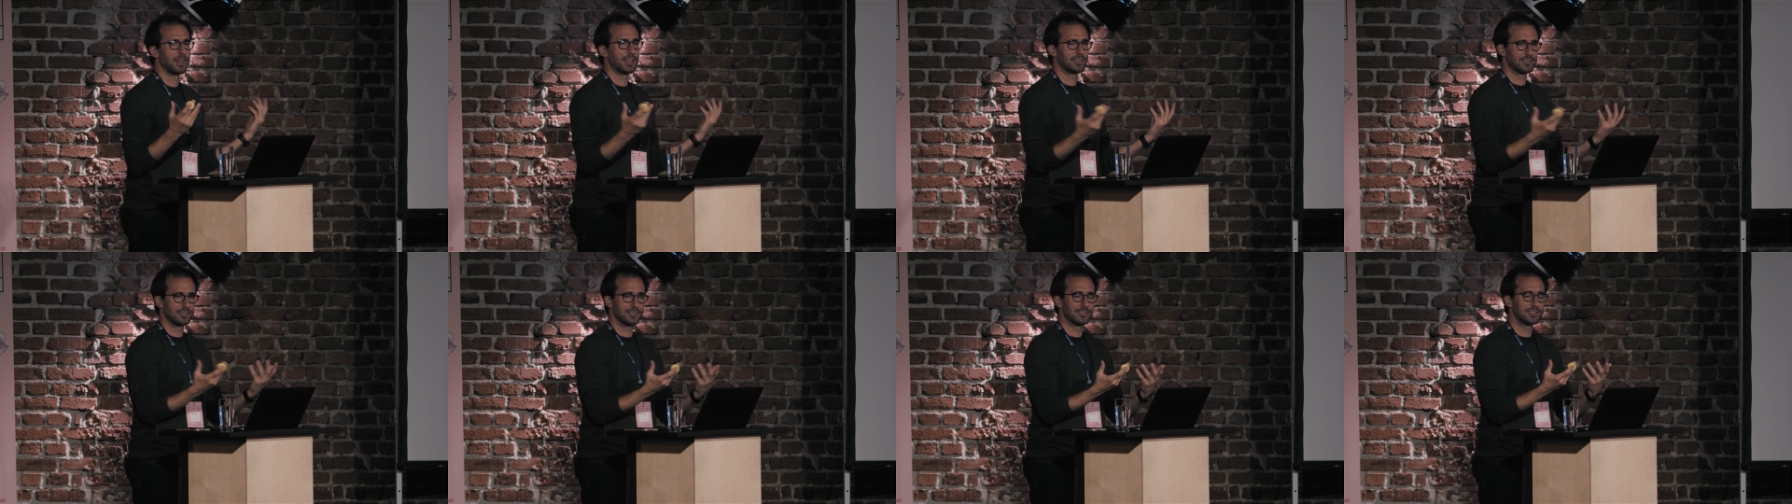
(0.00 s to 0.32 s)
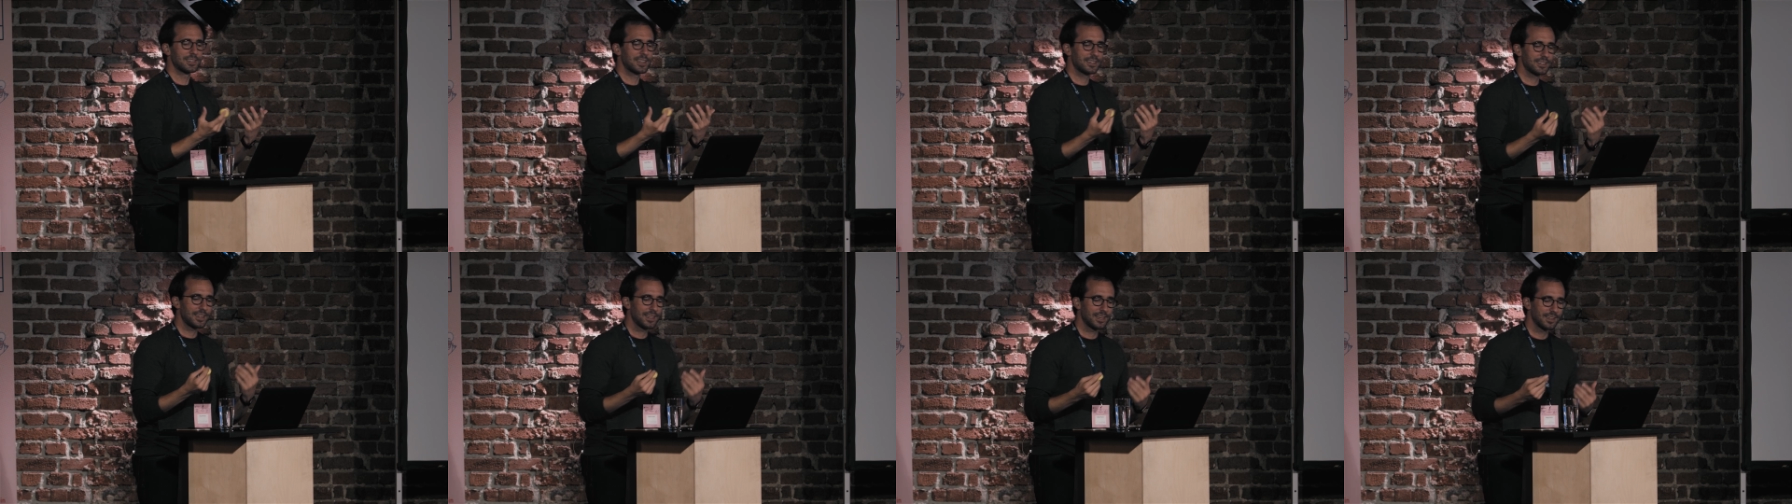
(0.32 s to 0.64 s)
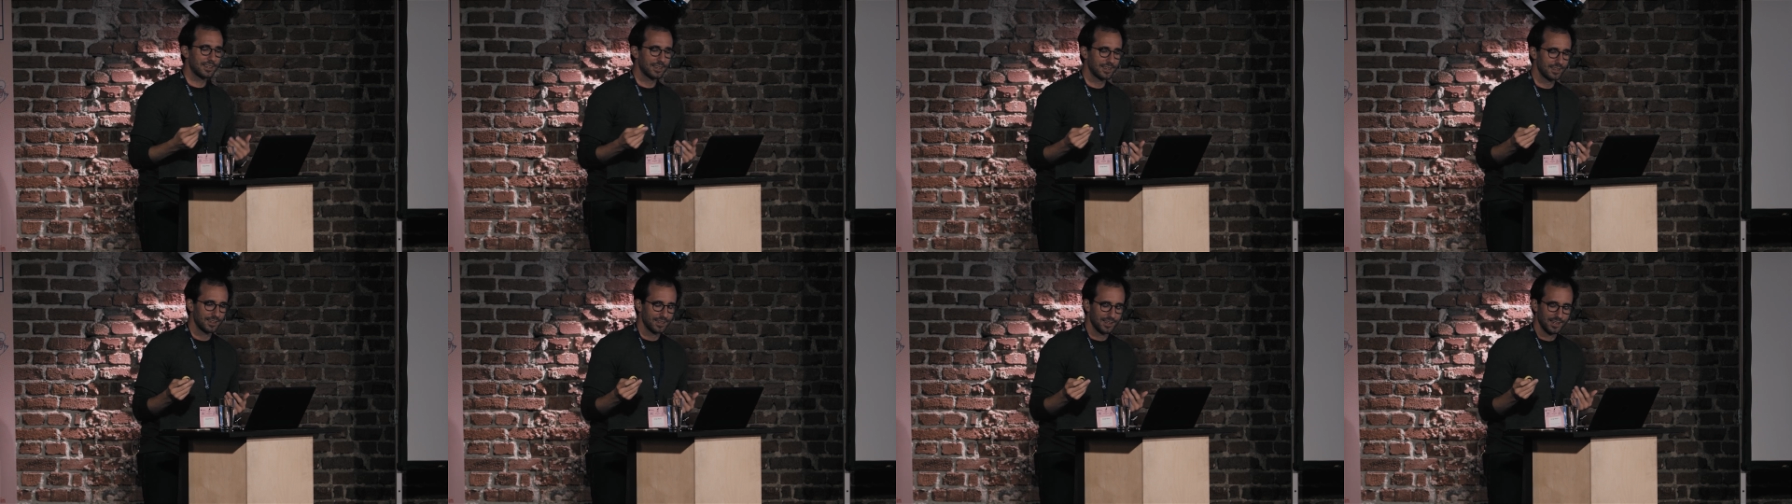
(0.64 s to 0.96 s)
lessons that
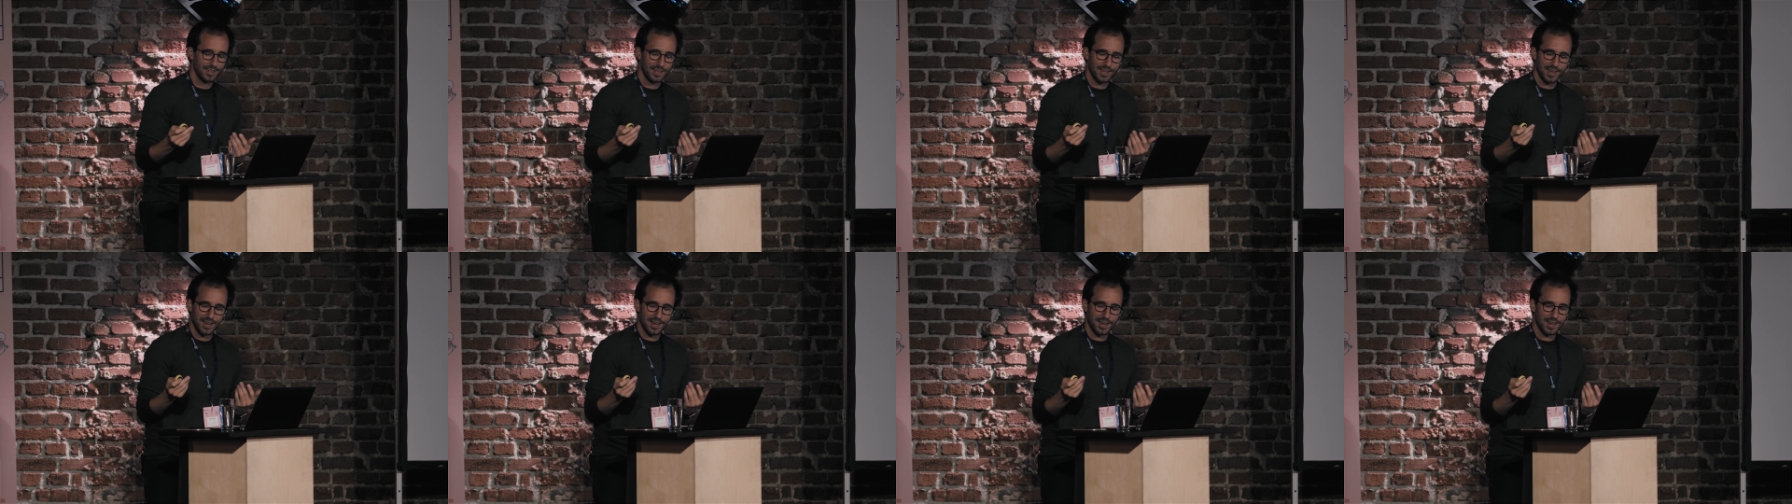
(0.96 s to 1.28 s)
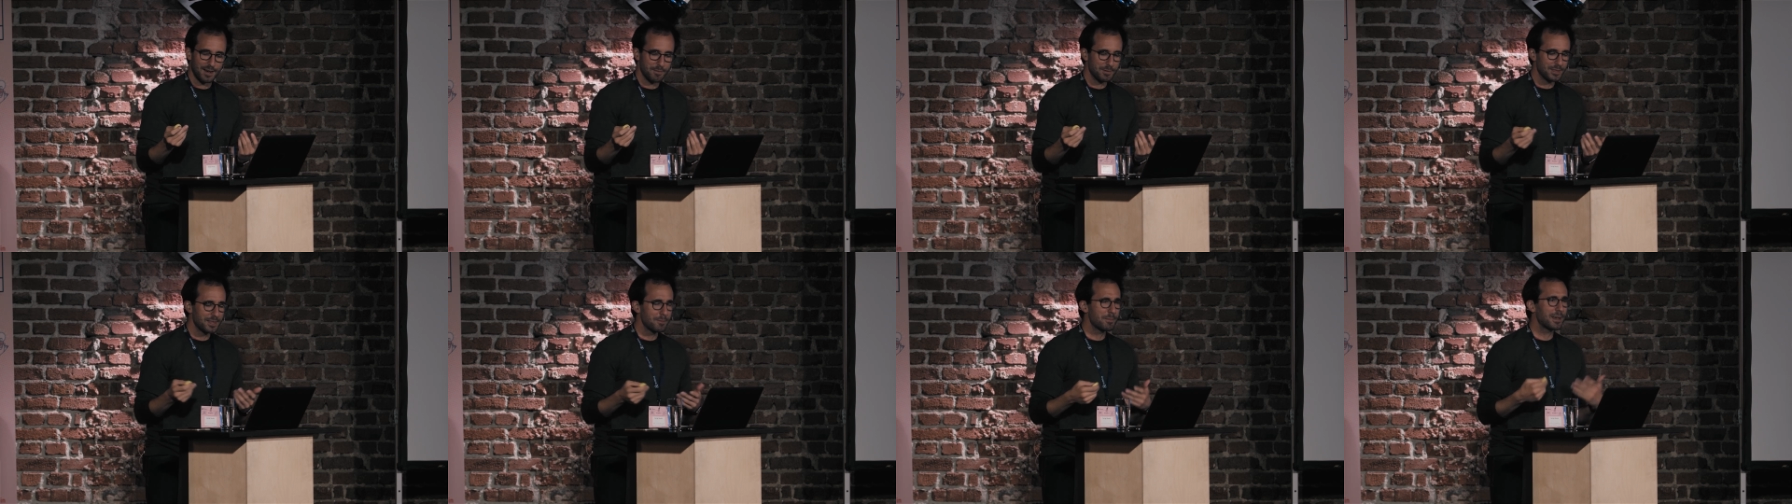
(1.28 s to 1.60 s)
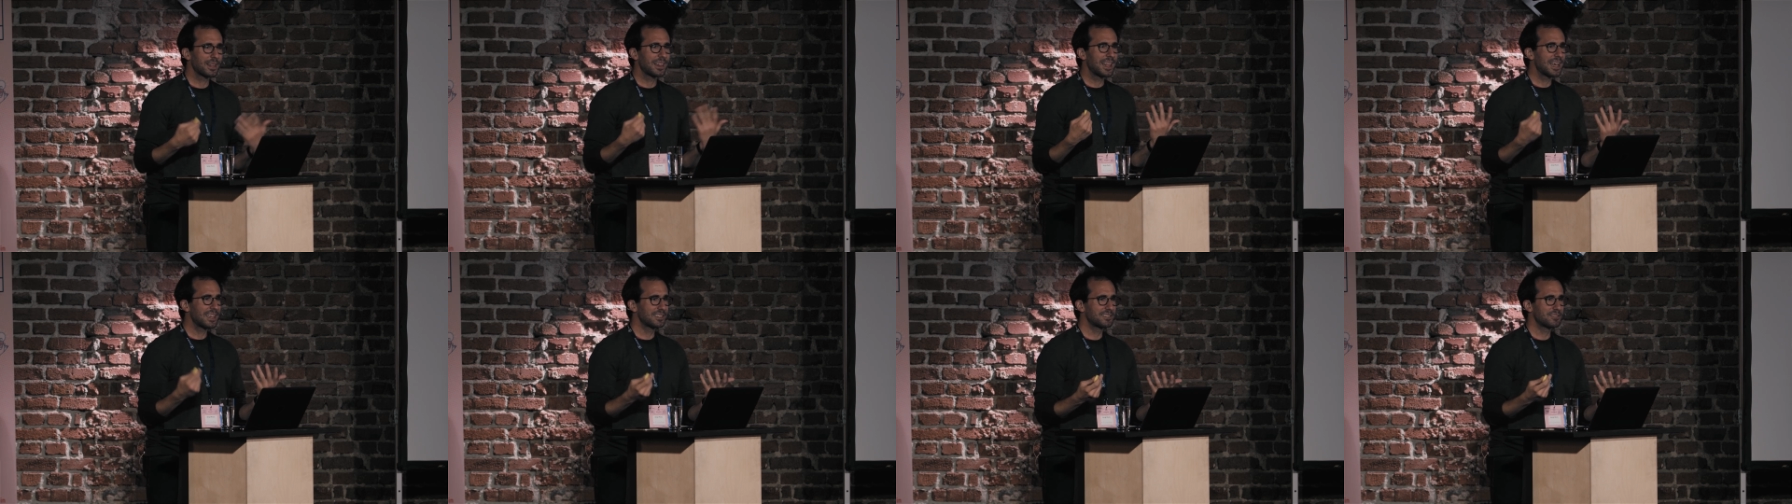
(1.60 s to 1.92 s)
day. And then my
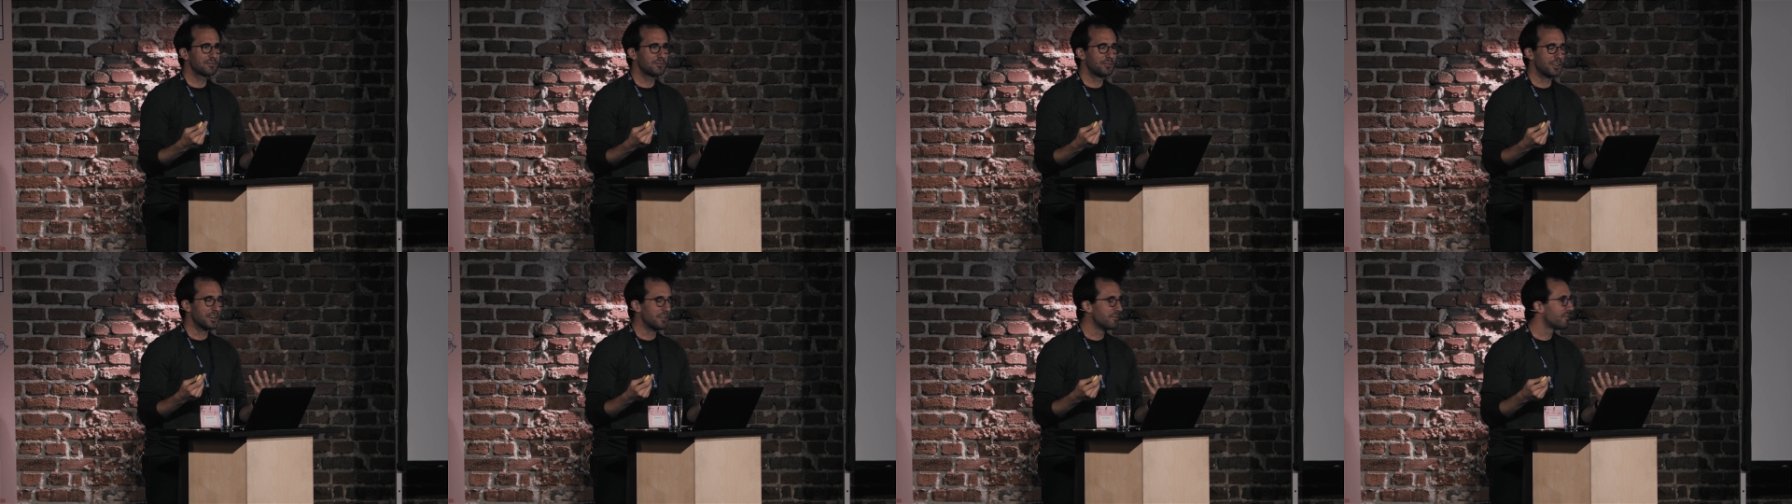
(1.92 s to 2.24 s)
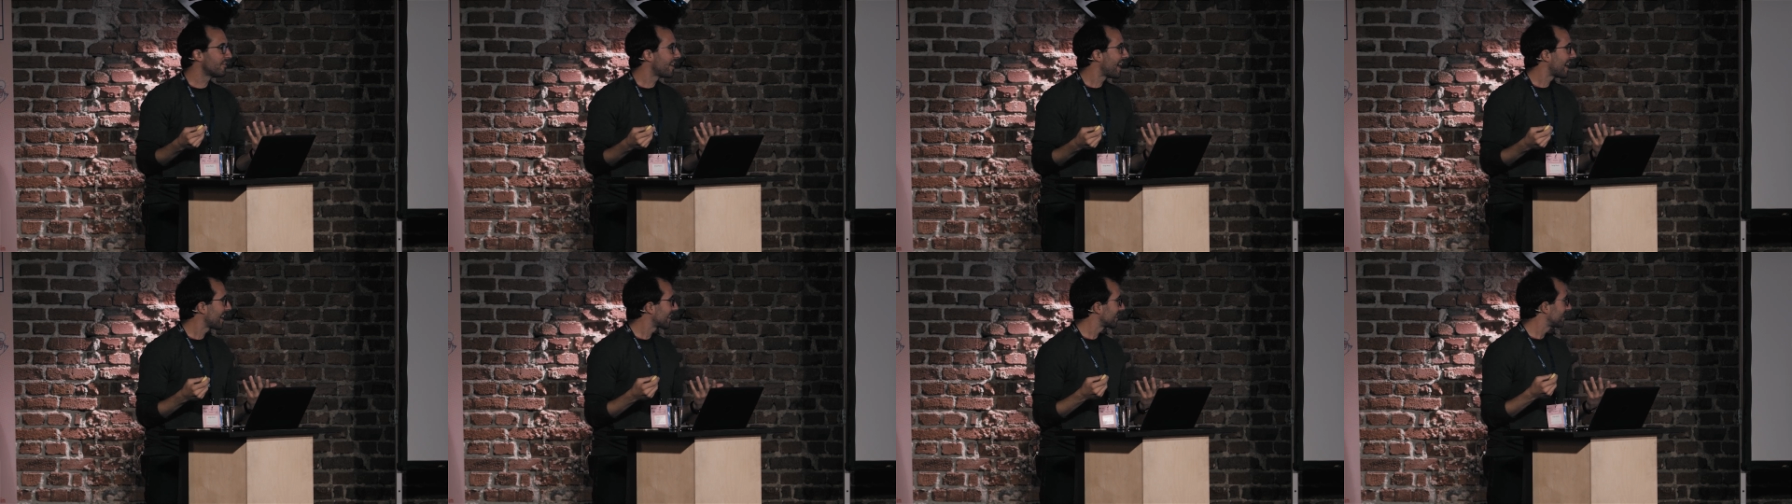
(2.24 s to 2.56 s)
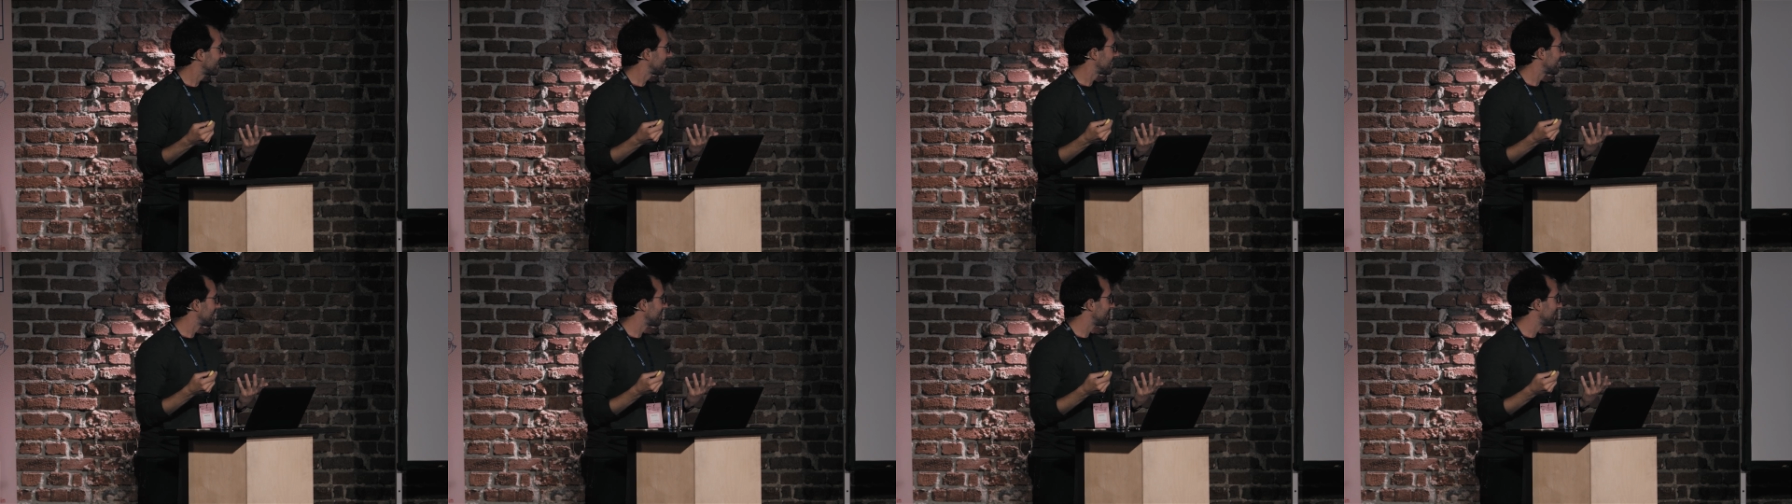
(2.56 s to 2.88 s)
last fun
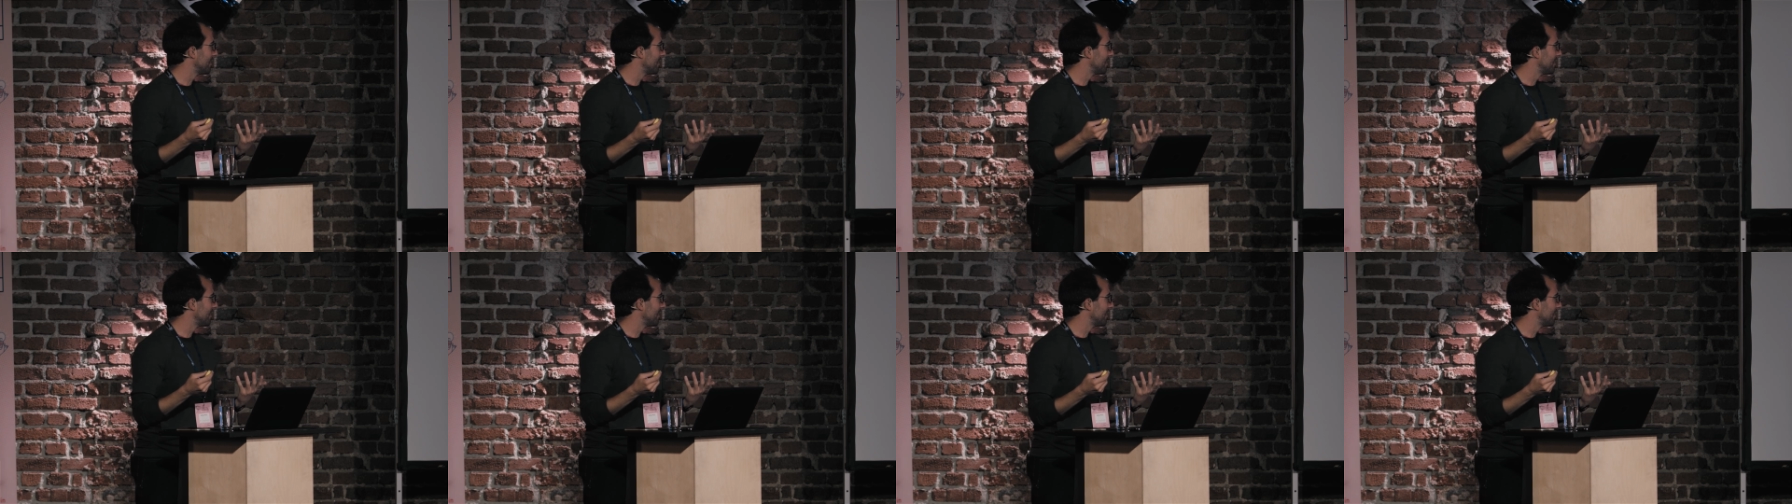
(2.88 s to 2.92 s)
fact